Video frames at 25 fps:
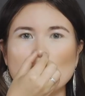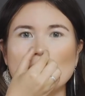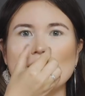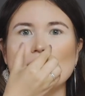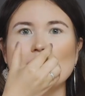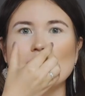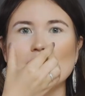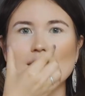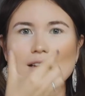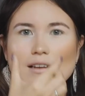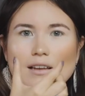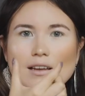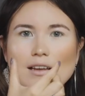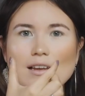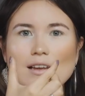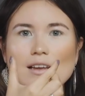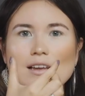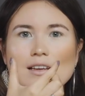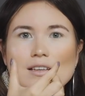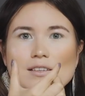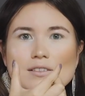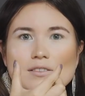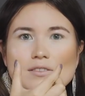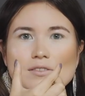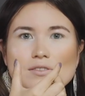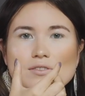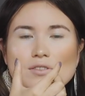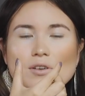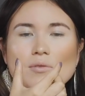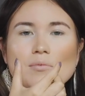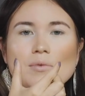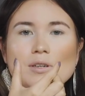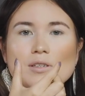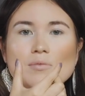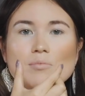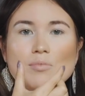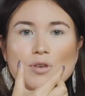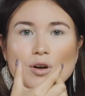like so
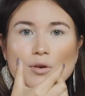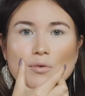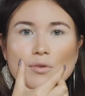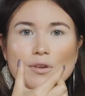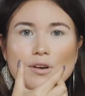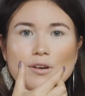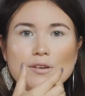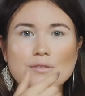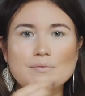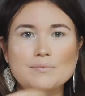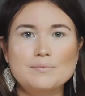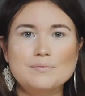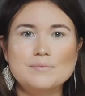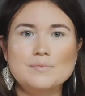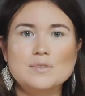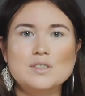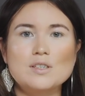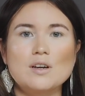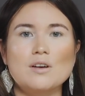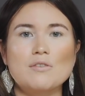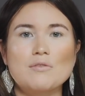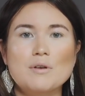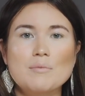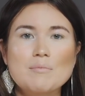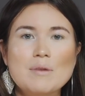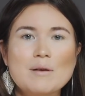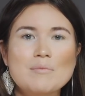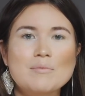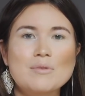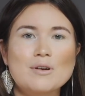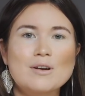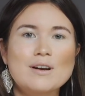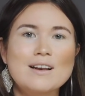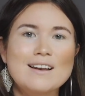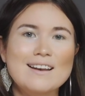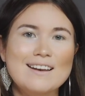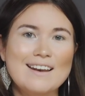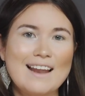much broader. So
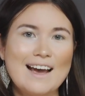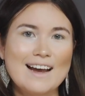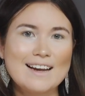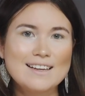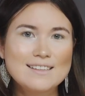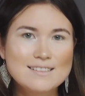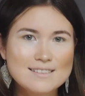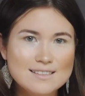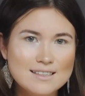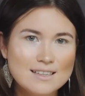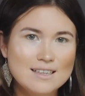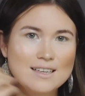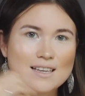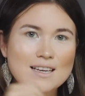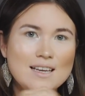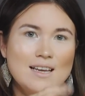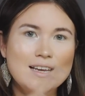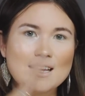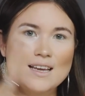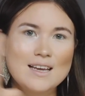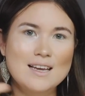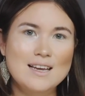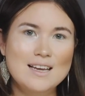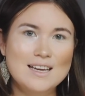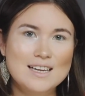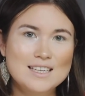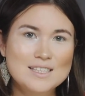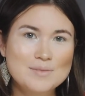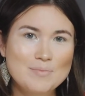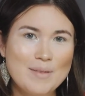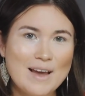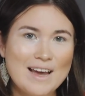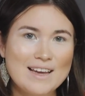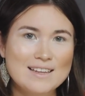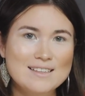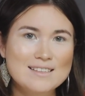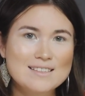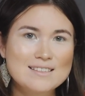remember, light
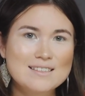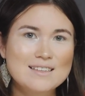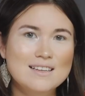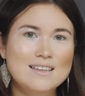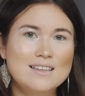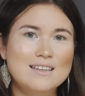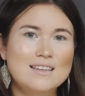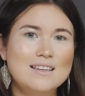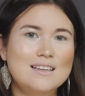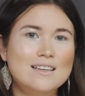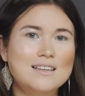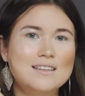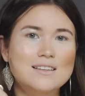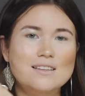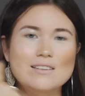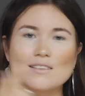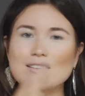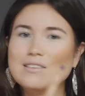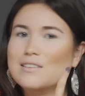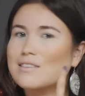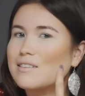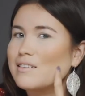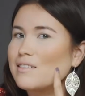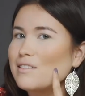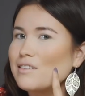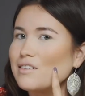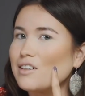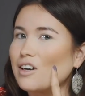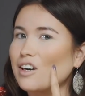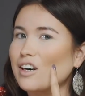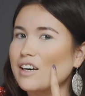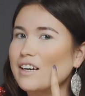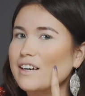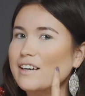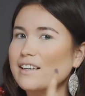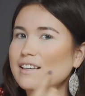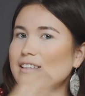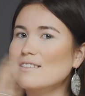expands,
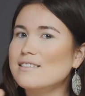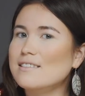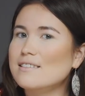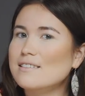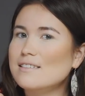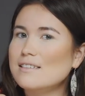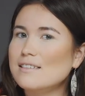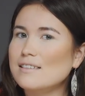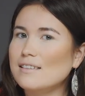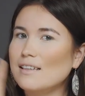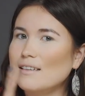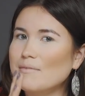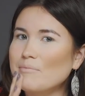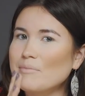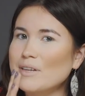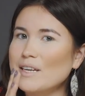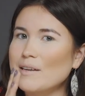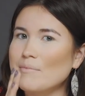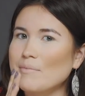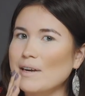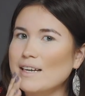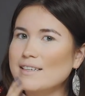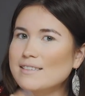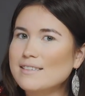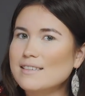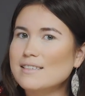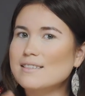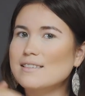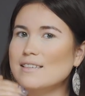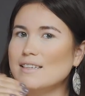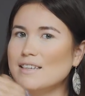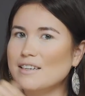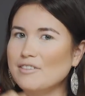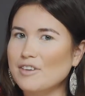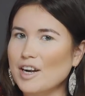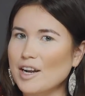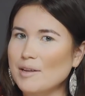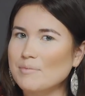darkness minimizes,
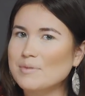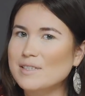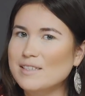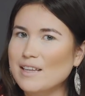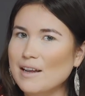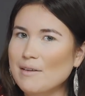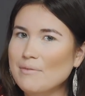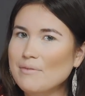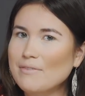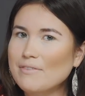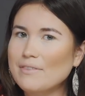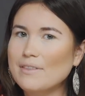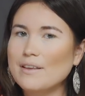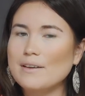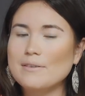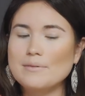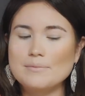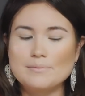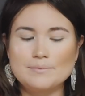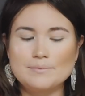creates depth.